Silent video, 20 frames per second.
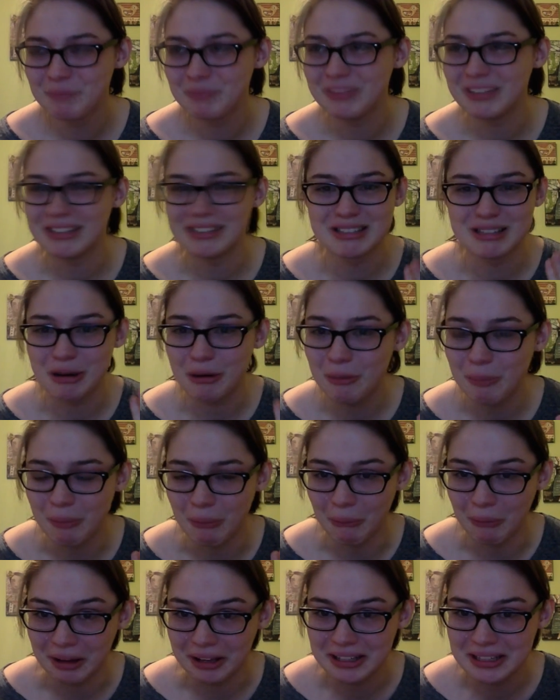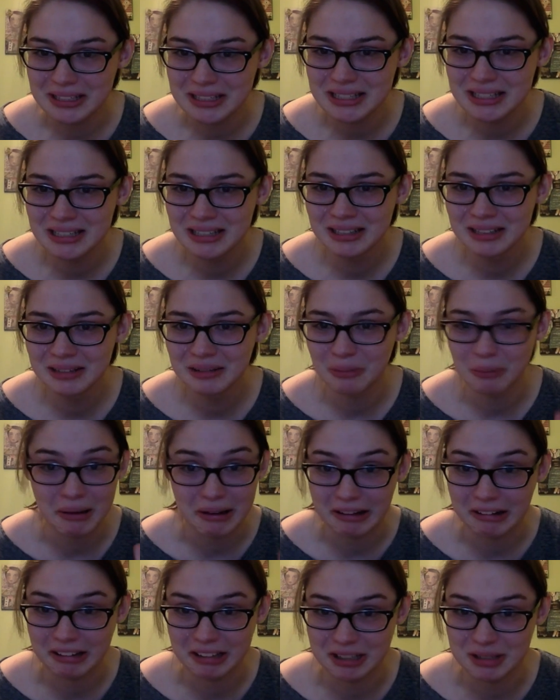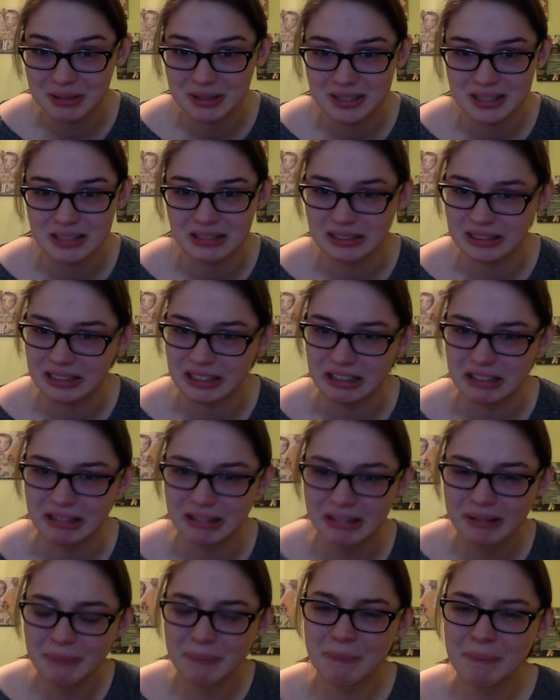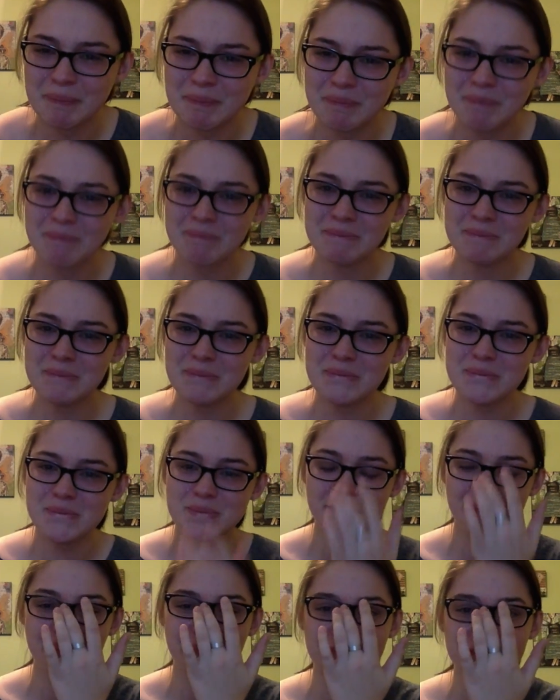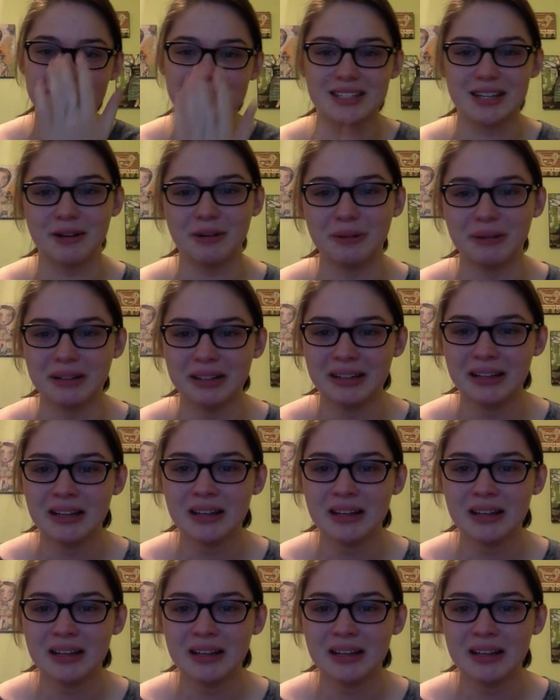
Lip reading: There's no point. Why are you still here?" So,